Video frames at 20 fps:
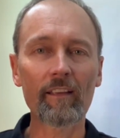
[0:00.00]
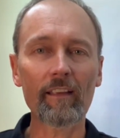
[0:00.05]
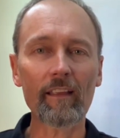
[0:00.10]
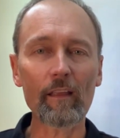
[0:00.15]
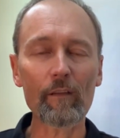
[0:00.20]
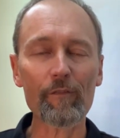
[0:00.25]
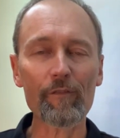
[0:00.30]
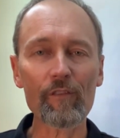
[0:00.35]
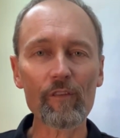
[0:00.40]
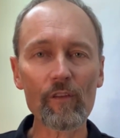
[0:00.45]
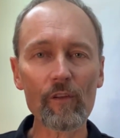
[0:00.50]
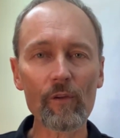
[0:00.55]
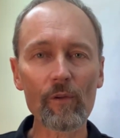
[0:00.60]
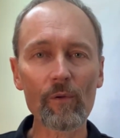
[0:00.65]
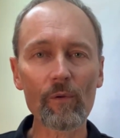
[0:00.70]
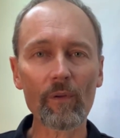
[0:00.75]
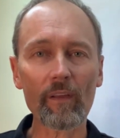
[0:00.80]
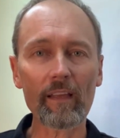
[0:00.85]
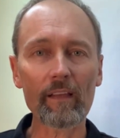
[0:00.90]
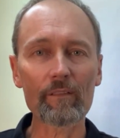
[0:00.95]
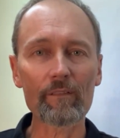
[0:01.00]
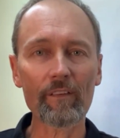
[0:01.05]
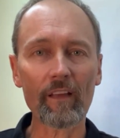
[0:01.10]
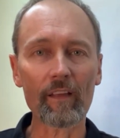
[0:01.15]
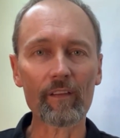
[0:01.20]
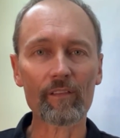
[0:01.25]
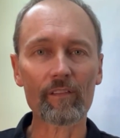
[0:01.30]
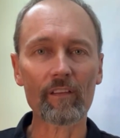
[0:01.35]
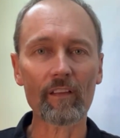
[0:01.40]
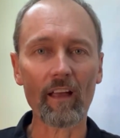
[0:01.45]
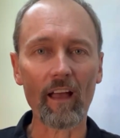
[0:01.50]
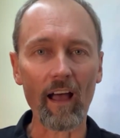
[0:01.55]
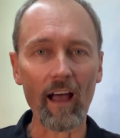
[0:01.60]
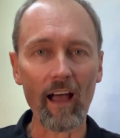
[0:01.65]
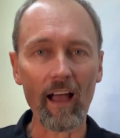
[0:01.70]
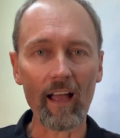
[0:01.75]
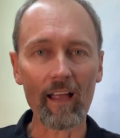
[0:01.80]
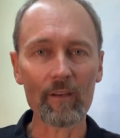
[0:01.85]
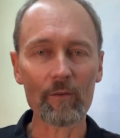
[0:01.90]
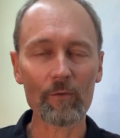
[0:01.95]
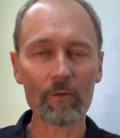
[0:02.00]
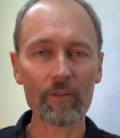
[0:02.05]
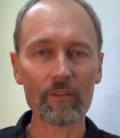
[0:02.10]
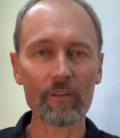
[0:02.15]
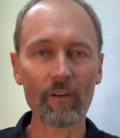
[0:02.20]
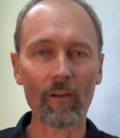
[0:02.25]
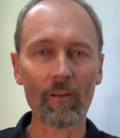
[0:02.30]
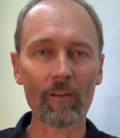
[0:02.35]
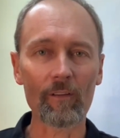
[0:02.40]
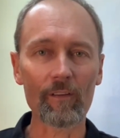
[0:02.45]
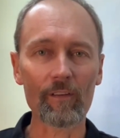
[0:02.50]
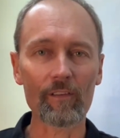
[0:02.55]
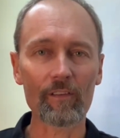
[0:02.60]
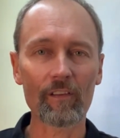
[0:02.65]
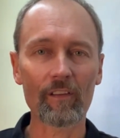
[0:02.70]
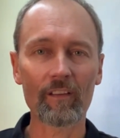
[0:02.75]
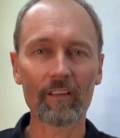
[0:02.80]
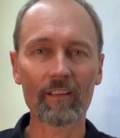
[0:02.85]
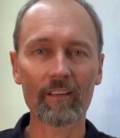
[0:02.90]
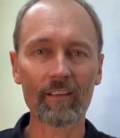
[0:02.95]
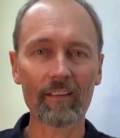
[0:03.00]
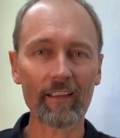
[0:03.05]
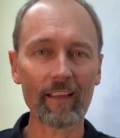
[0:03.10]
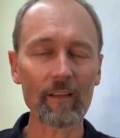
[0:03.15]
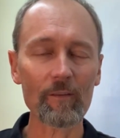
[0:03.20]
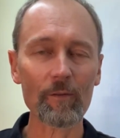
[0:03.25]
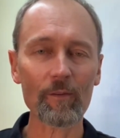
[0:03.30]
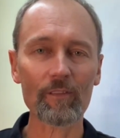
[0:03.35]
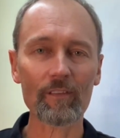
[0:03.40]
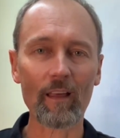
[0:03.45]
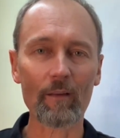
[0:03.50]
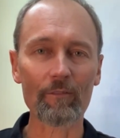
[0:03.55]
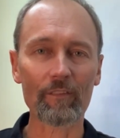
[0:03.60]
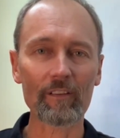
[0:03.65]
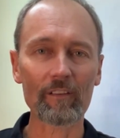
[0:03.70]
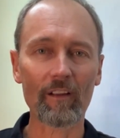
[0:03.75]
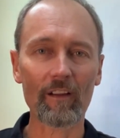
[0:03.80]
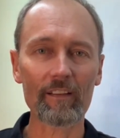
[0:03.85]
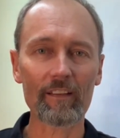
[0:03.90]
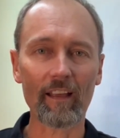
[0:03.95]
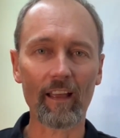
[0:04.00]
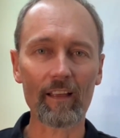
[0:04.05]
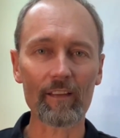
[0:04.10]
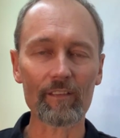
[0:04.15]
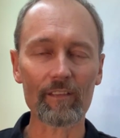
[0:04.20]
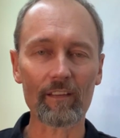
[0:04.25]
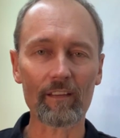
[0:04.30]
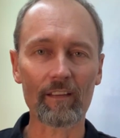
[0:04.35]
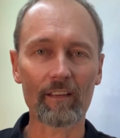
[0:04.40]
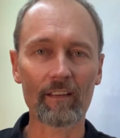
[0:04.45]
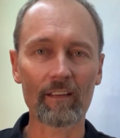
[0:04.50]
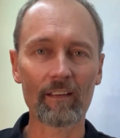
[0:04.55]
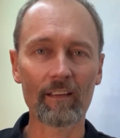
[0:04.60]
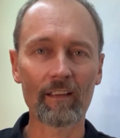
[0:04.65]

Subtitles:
if you invest $100 into something like Daisy,